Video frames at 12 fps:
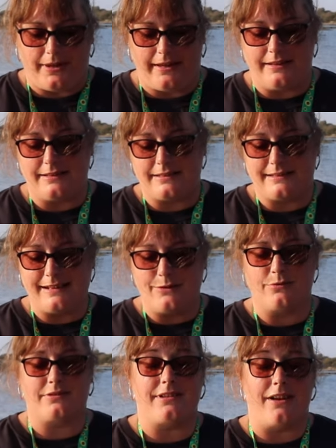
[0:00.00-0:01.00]
there's
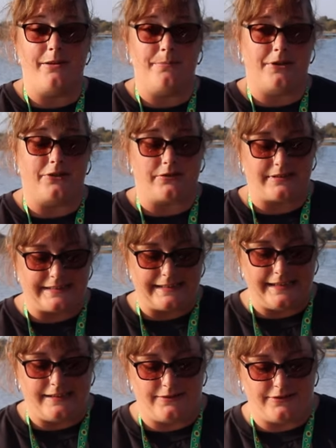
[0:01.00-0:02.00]
still so much to
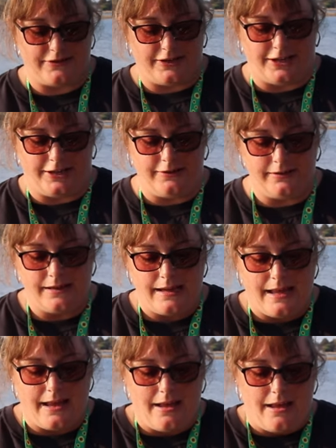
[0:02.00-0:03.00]
see and do,
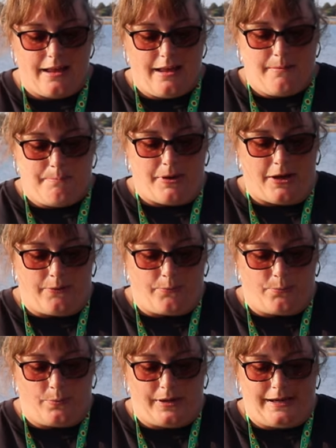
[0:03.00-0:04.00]
but
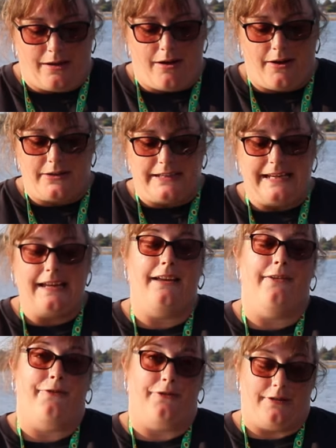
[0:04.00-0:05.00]
we are only
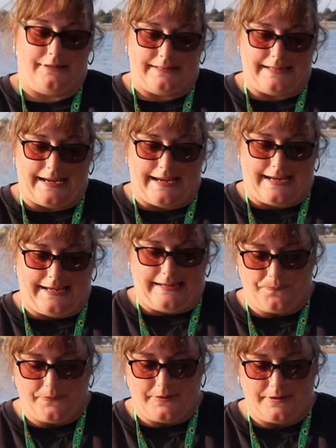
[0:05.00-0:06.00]
here for a day,
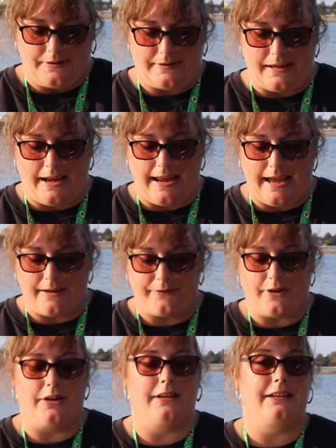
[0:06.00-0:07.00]
so I have
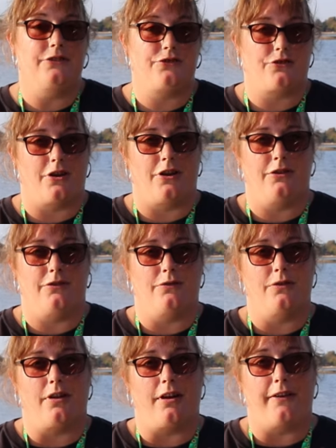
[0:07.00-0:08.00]
only
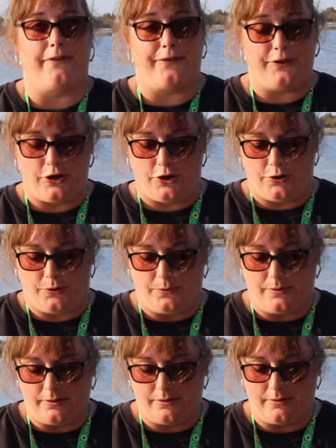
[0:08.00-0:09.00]
shown a
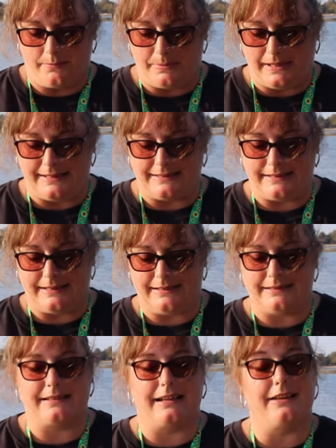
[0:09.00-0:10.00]
few
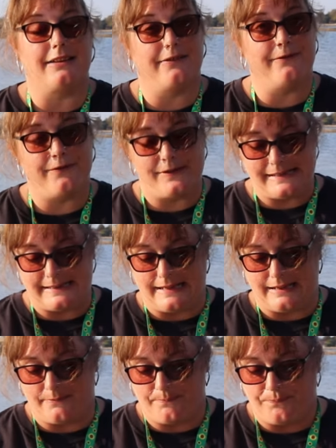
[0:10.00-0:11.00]
places that you can
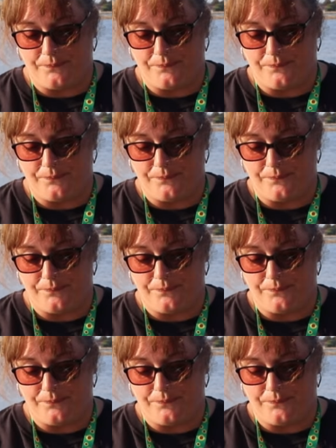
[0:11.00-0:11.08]
visit.